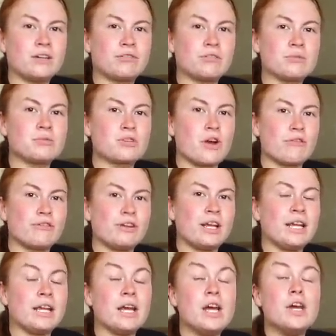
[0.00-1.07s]
from
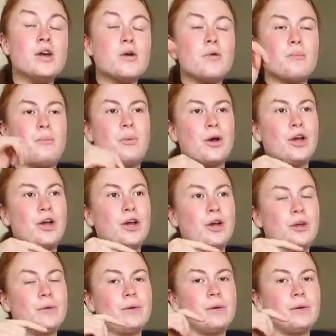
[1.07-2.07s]
Softening, uh, but.